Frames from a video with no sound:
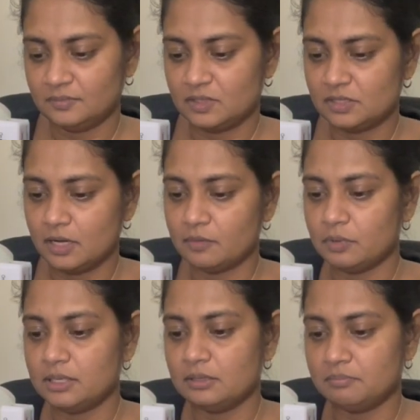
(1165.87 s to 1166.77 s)
So I
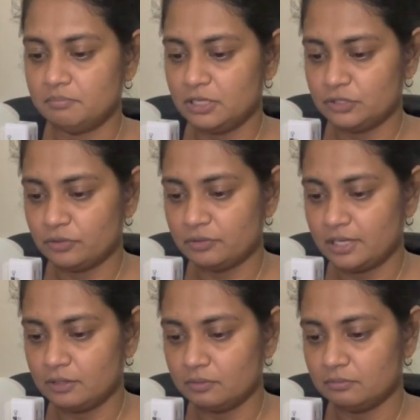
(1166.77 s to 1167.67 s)
want to make sure I
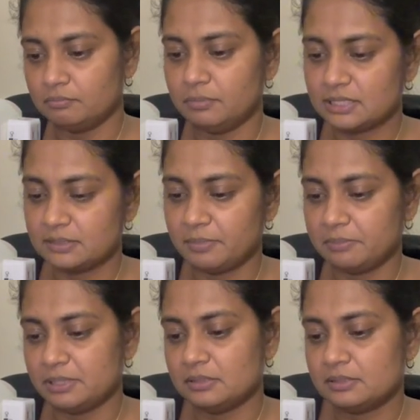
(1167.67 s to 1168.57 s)
don't mix up my
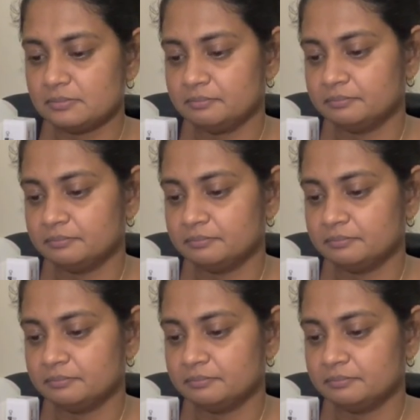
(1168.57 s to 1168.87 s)
pins.